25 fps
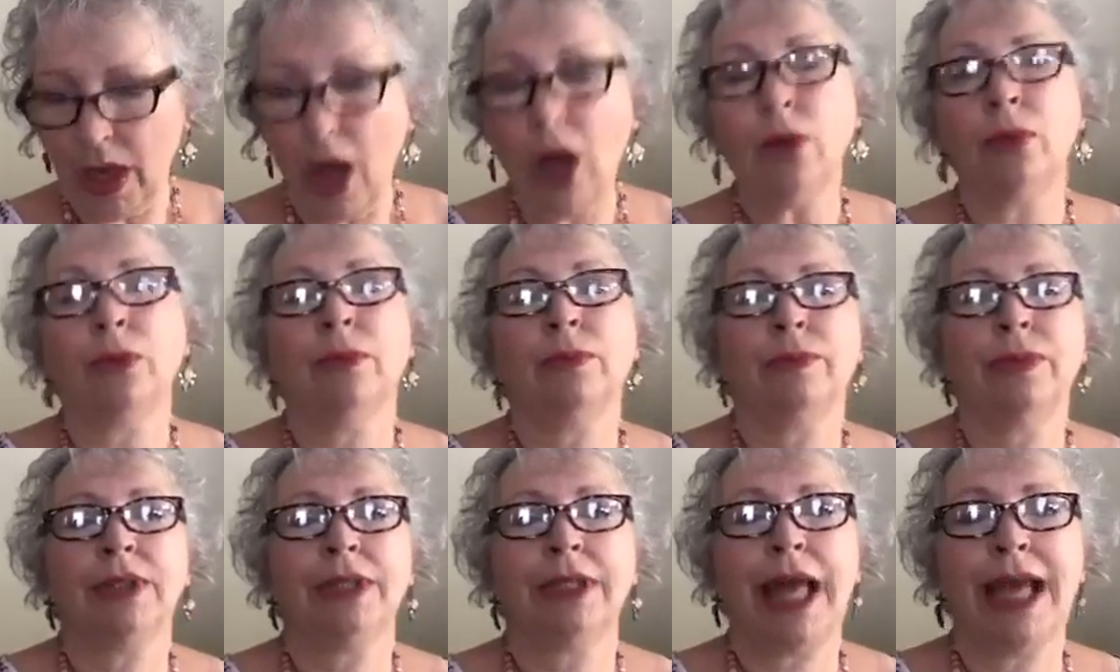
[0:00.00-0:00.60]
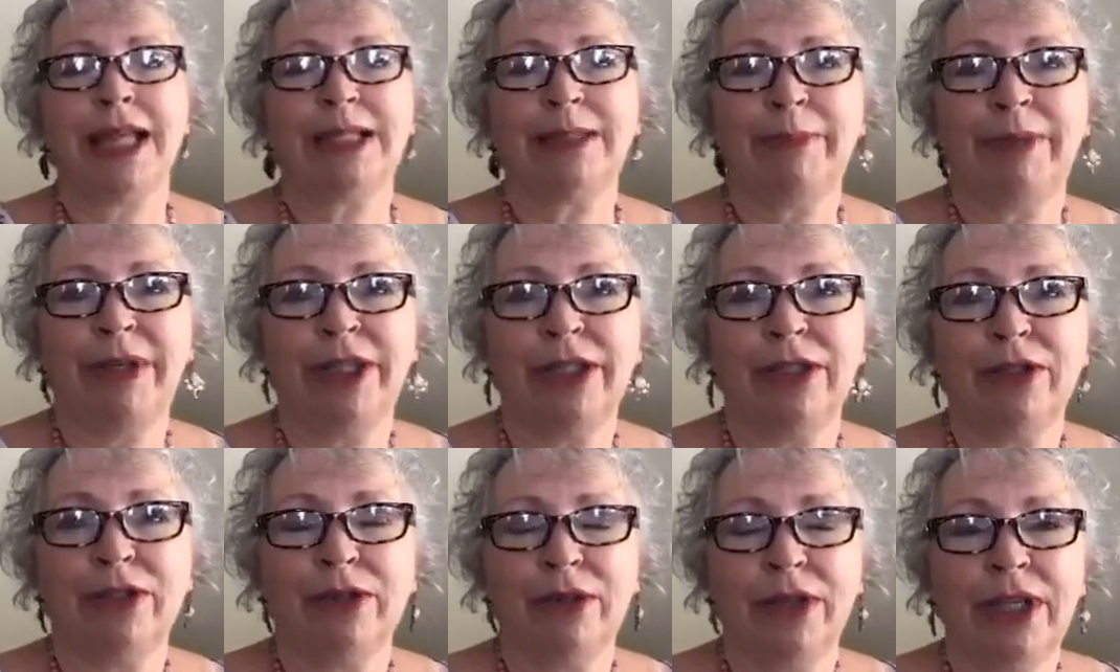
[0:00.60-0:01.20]
Oh, the last
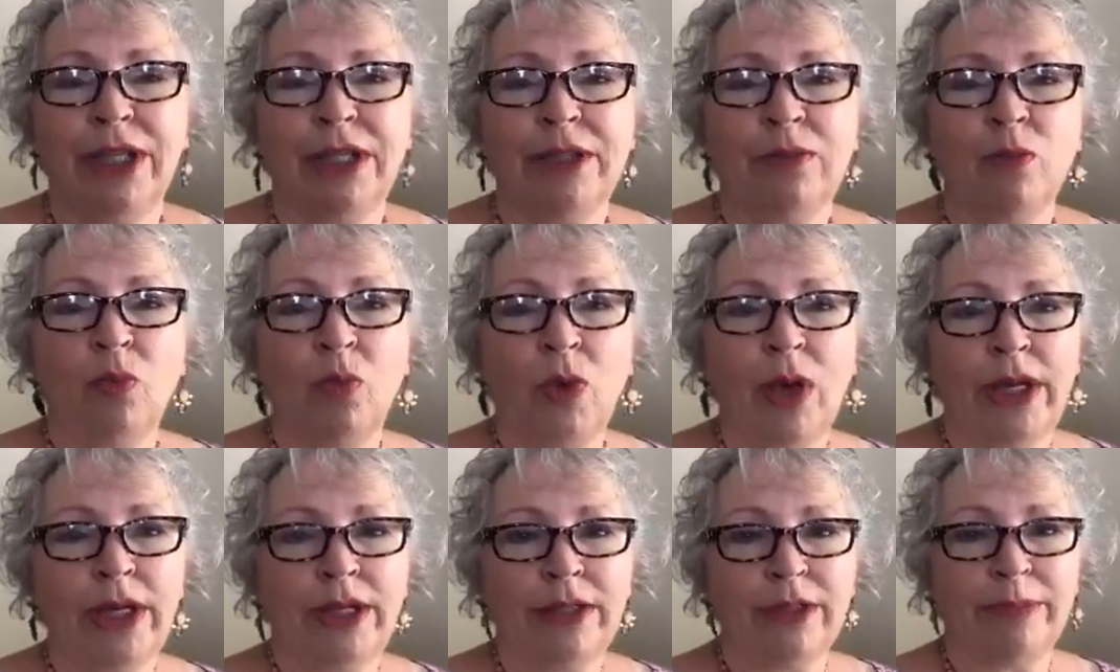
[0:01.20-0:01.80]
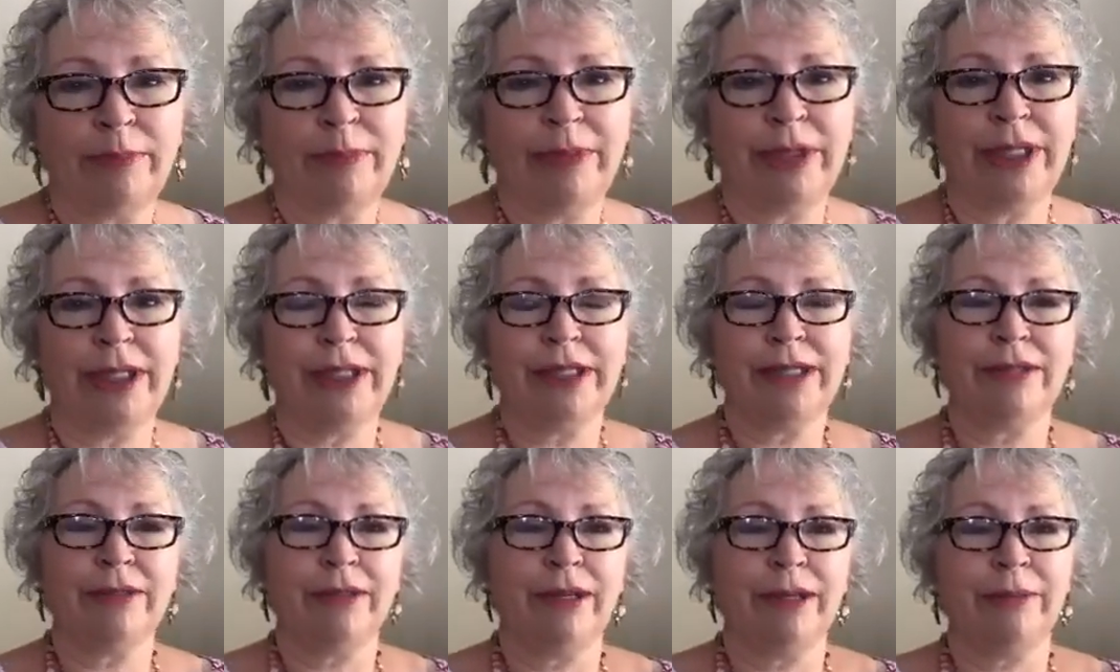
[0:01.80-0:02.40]
piece. There is one other
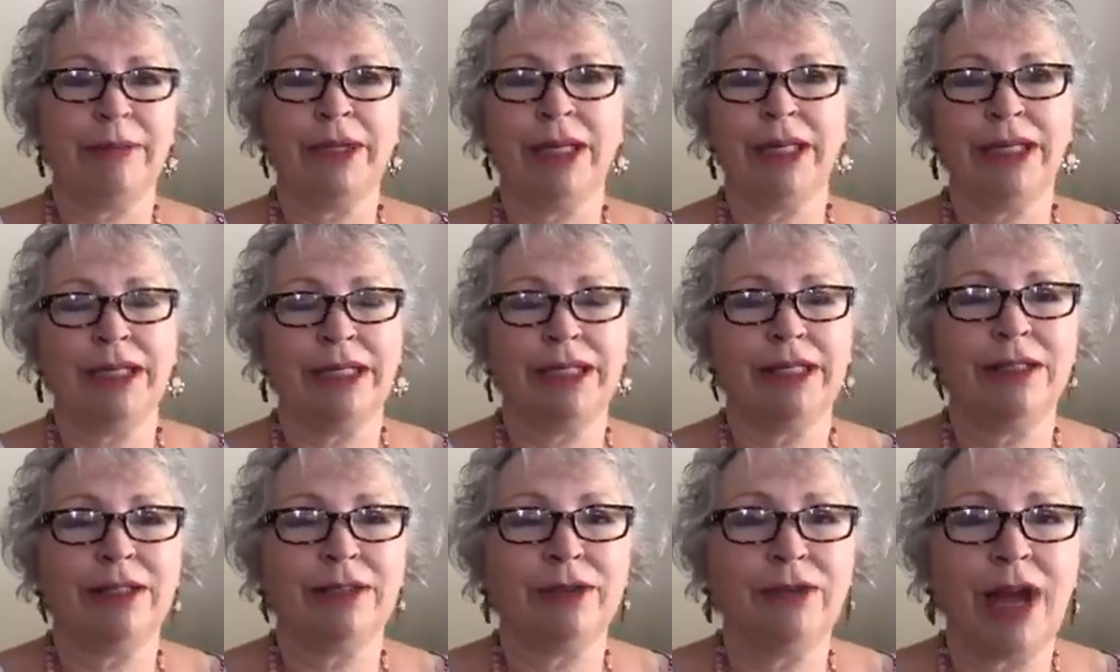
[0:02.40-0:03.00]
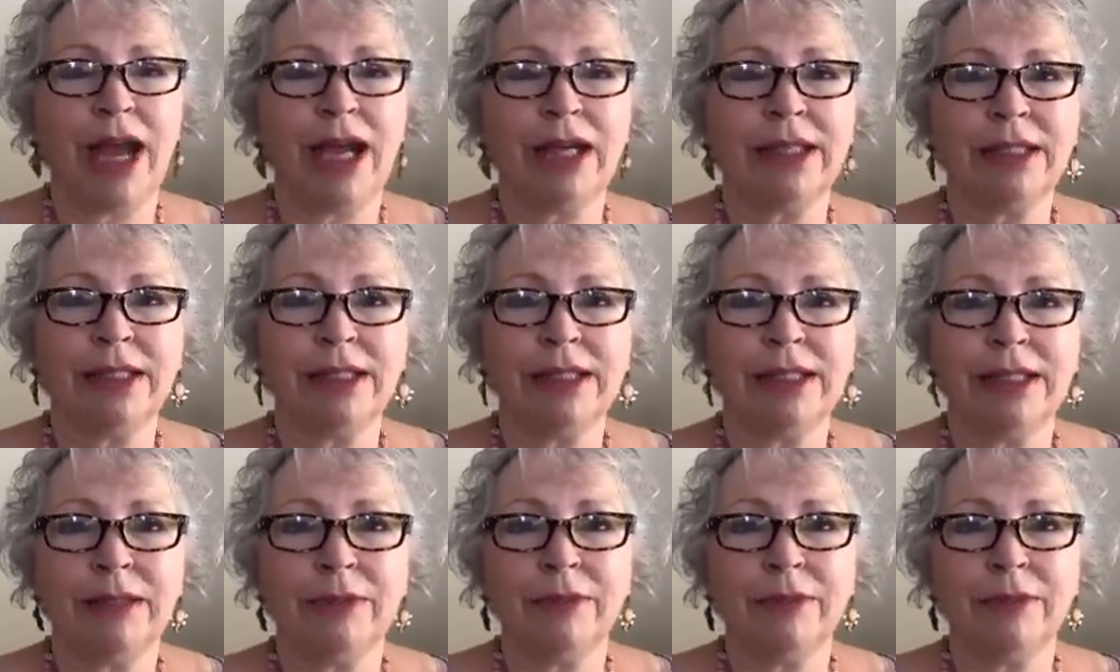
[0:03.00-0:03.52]
piece. Sorry, I'm getting distracted.